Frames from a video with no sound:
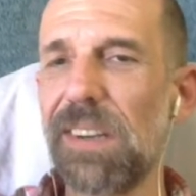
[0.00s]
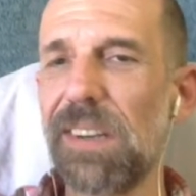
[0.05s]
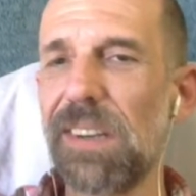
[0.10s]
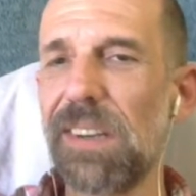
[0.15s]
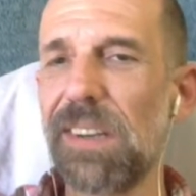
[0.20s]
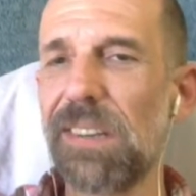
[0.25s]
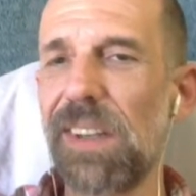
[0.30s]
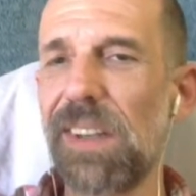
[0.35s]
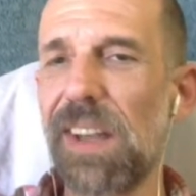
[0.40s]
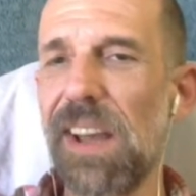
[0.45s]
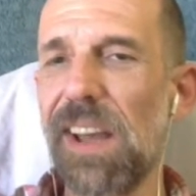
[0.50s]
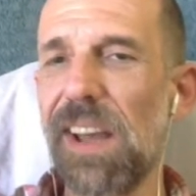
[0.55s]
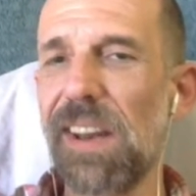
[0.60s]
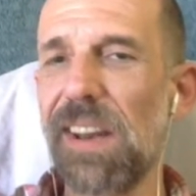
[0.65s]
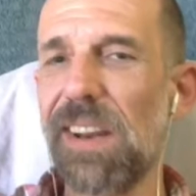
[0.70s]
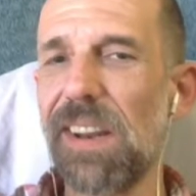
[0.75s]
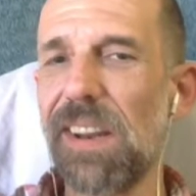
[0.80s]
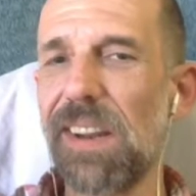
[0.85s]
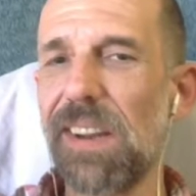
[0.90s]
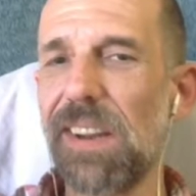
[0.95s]

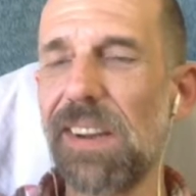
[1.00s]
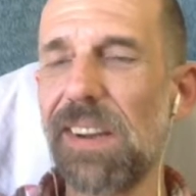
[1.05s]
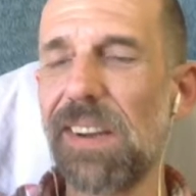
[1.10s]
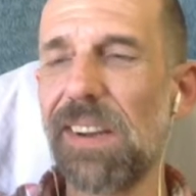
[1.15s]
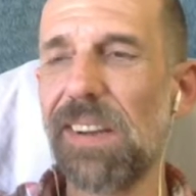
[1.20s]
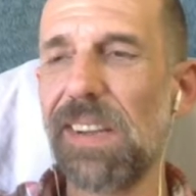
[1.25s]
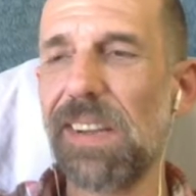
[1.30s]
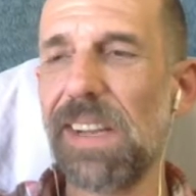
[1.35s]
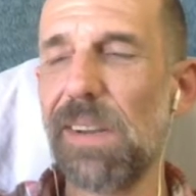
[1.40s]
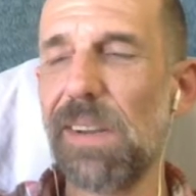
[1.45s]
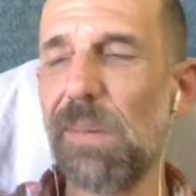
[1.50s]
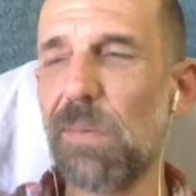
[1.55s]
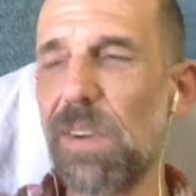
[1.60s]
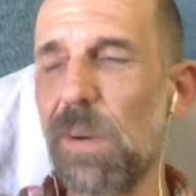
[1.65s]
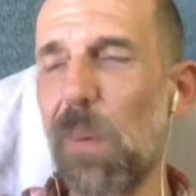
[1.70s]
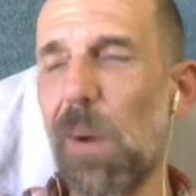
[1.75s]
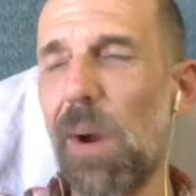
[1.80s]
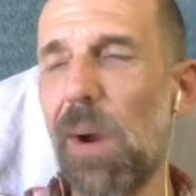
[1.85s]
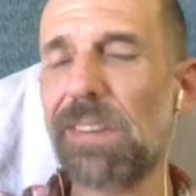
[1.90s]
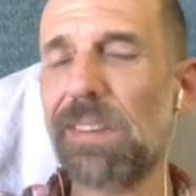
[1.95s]
said he
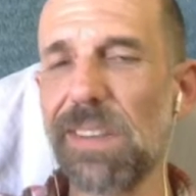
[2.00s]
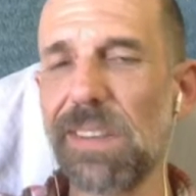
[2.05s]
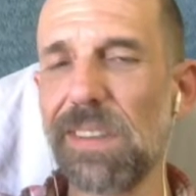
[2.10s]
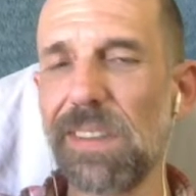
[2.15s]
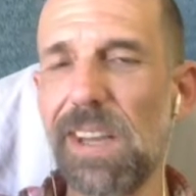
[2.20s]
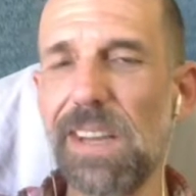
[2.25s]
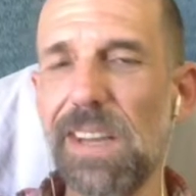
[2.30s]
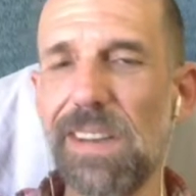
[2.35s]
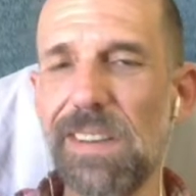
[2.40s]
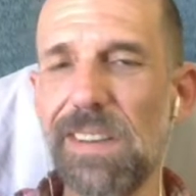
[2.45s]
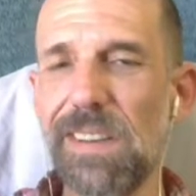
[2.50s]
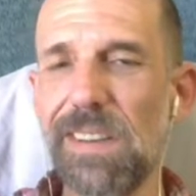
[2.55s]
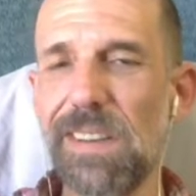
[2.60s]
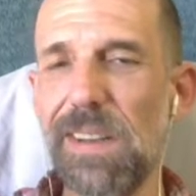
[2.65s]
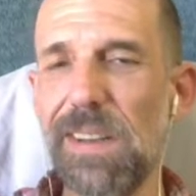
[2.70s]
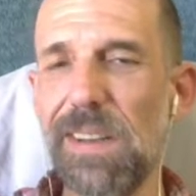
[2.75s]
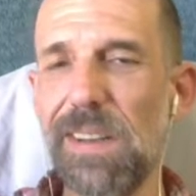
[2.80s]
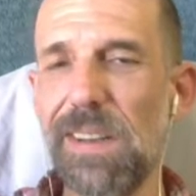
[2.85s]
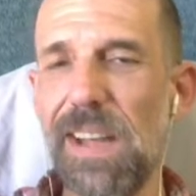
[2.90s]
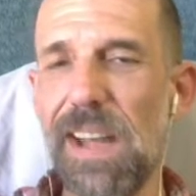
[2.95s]
rewatched it later
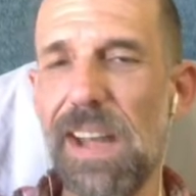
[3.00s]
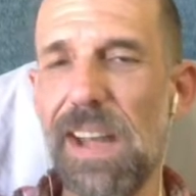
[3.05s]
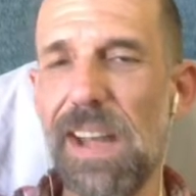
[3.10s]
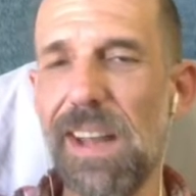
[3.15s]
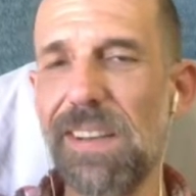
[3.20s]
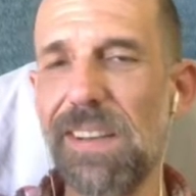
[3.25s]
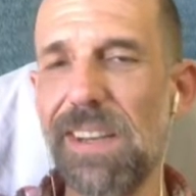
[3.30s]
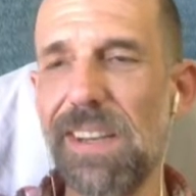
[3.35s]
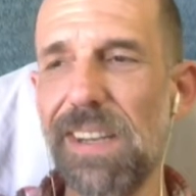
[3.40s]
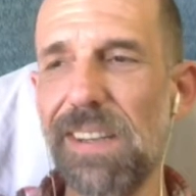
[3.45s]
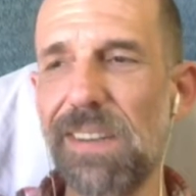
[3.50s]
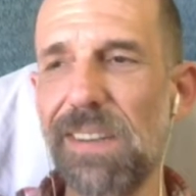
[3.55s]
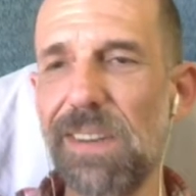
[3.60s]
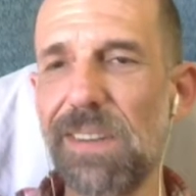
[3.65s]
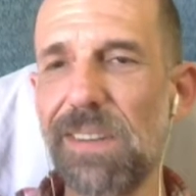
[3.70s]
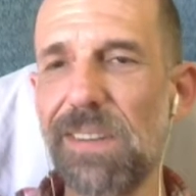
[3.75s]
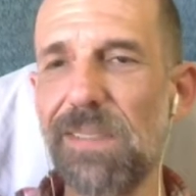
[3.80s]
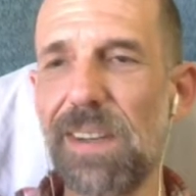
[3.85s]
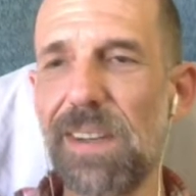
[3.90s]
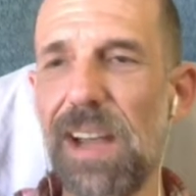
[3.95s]
and he
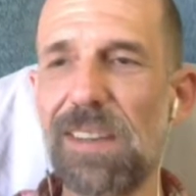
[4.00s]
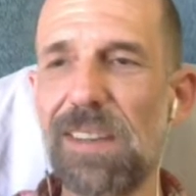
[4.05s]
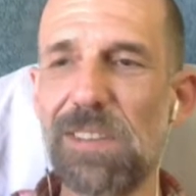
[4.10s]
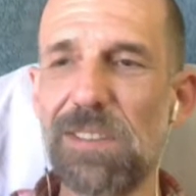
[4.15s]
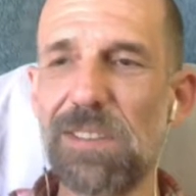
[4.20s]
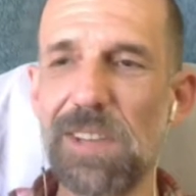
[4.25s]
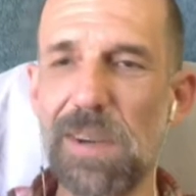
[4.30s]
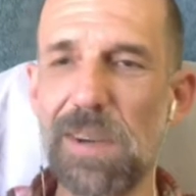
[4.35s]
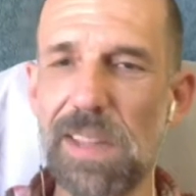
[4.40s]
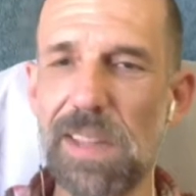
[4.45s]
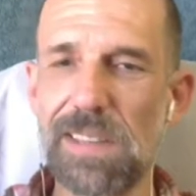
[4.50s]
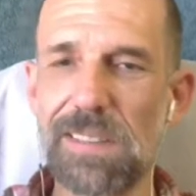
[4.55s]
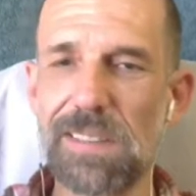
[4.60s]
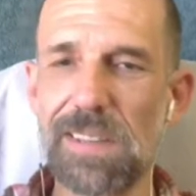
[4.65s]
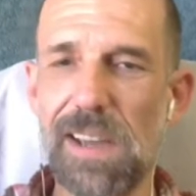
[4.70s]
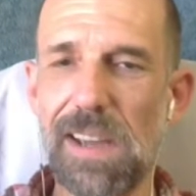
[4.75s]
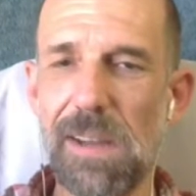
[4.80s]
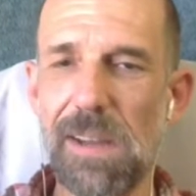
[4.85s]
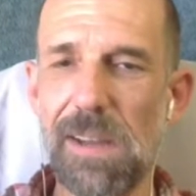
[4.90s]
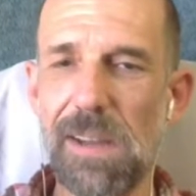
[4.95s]
got the joke that
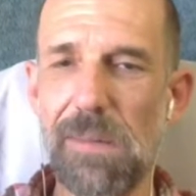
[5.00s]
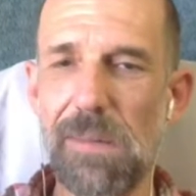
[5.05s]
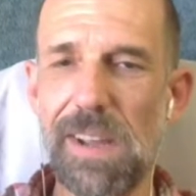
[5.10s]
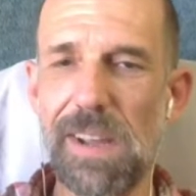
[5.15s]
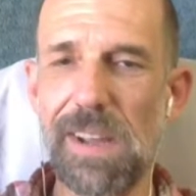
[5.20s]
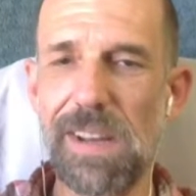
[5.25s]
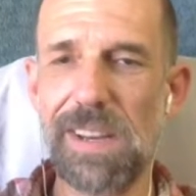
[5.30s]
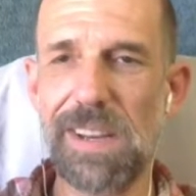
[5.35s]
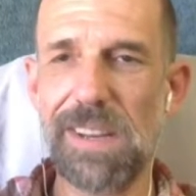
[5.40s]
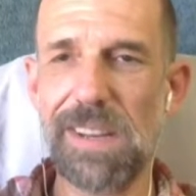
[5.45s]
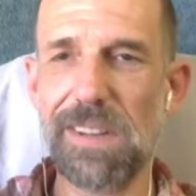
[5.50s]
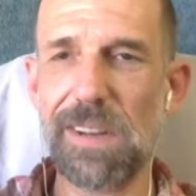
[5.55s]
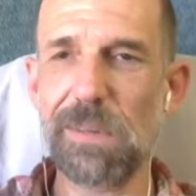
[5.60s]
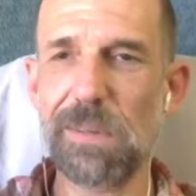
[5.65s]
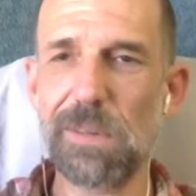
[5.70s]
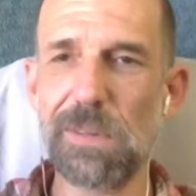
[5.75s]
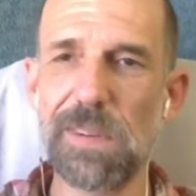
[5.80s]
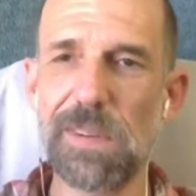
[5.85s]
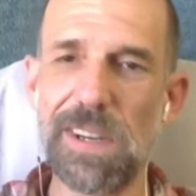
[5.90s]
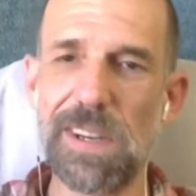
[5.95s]
time and he thought it
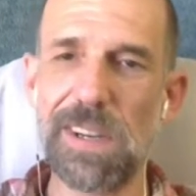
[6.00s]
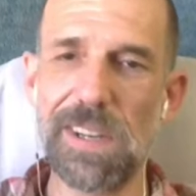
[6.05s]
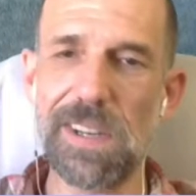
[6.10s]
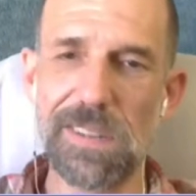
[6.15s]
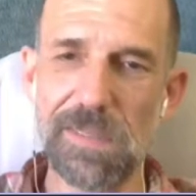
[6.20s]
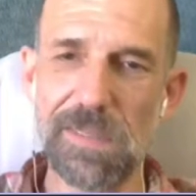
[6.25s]
was funny.